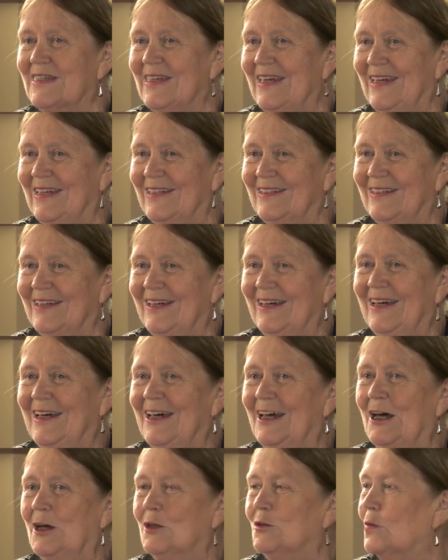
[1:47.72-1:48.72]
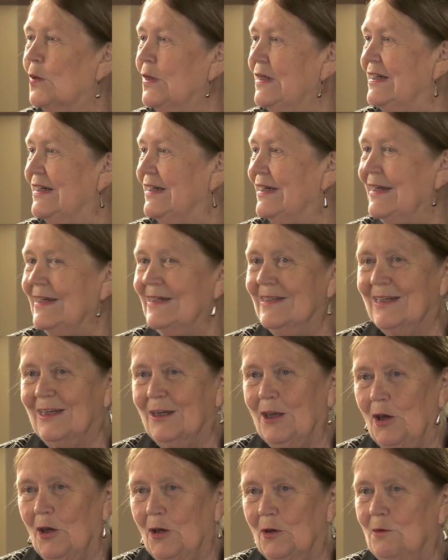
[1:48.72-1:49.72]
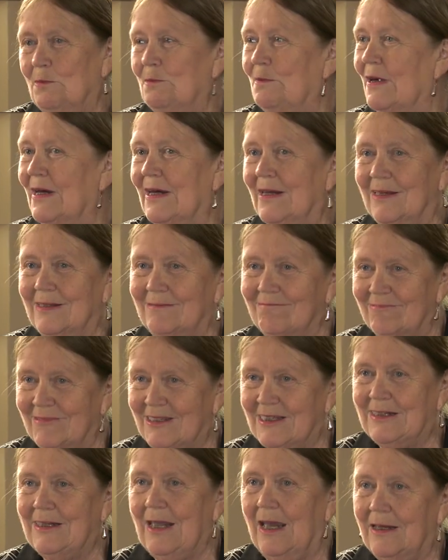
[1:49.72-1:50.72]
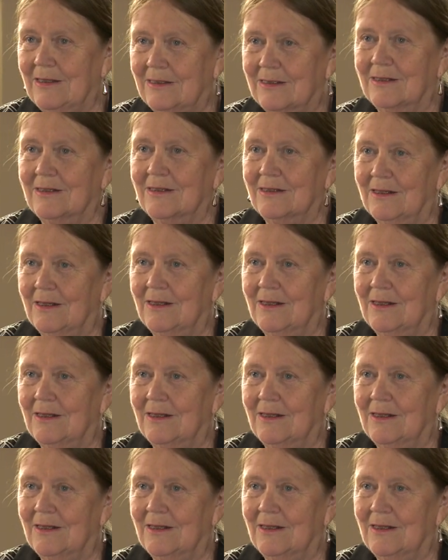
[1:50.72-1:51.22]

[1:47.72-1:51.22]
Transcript: said 20 years ago by state